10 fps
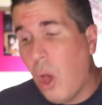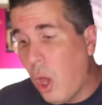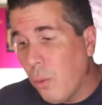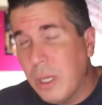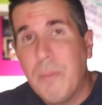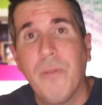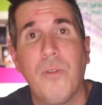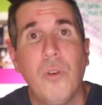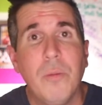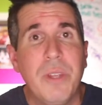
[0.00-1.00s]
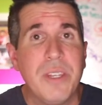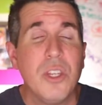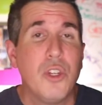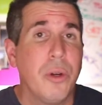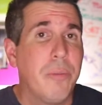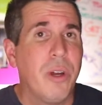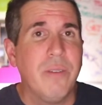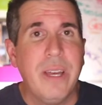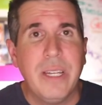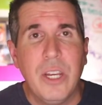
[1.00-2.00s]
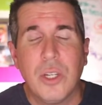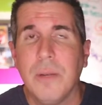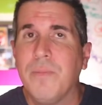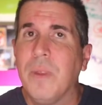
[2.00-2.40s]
already performed this during market validation.